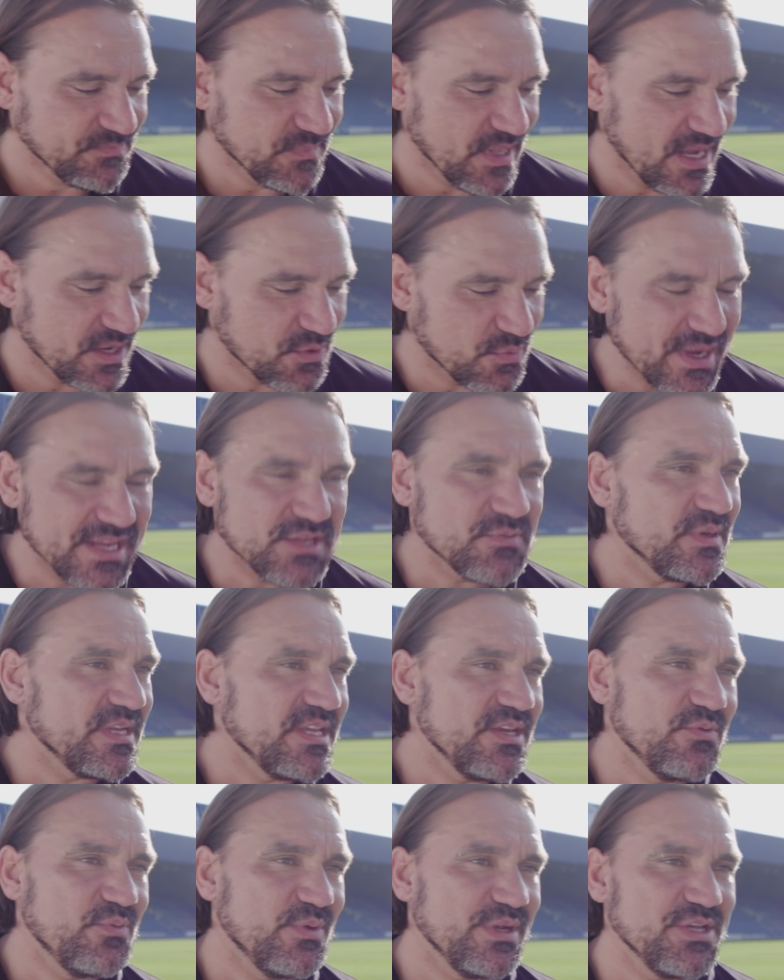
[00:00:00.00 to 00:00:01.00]
yeah, uh, great
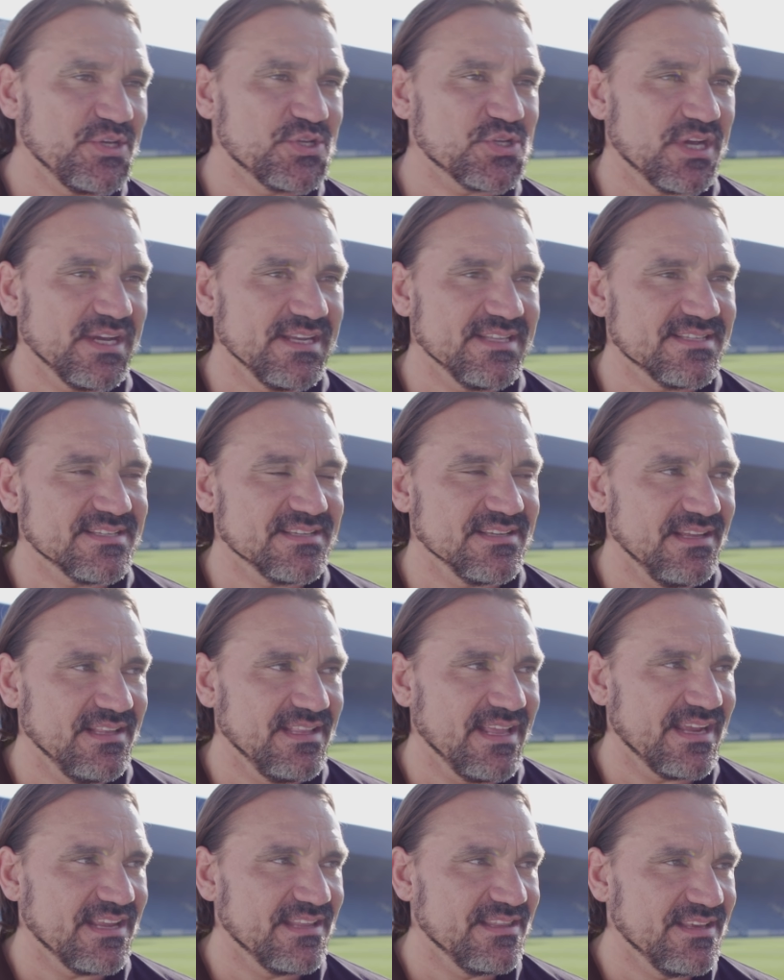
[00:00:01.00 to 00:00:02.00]
when he when he shines uh,
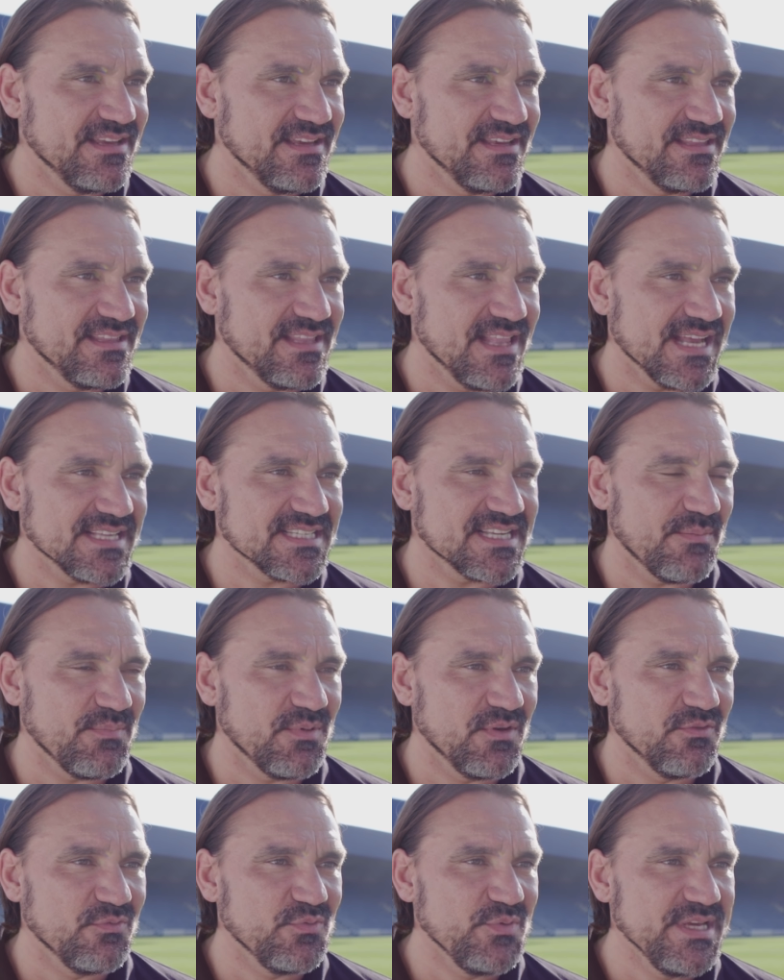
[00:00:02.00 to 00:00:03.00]
like in the last
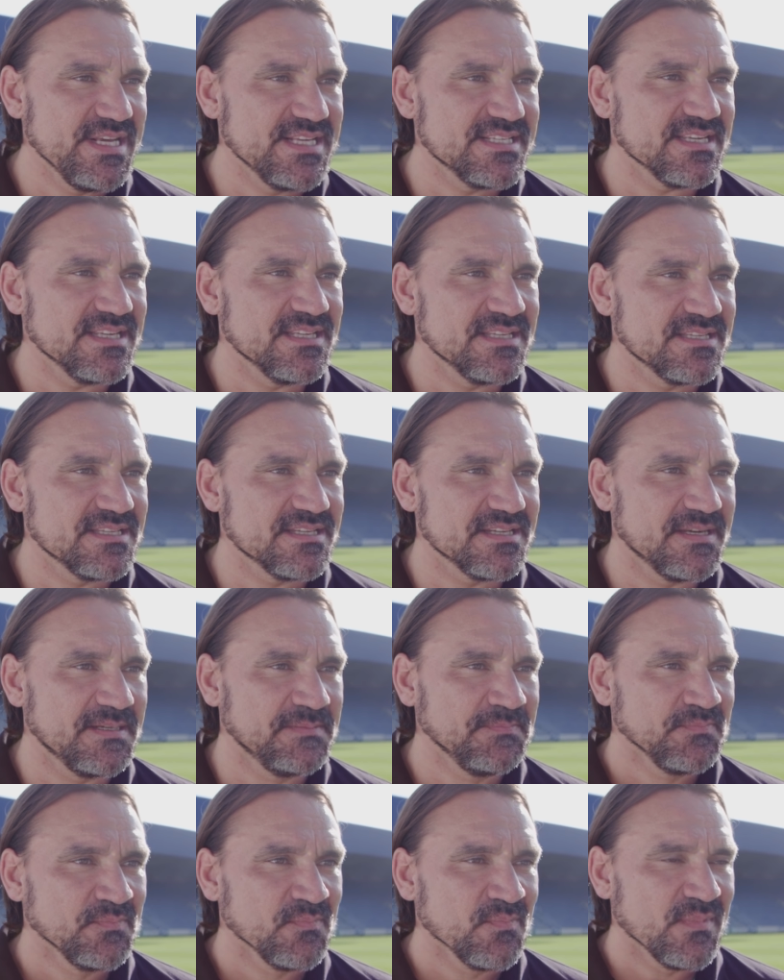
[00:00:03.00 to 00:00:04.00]
couple of weeks, and uh,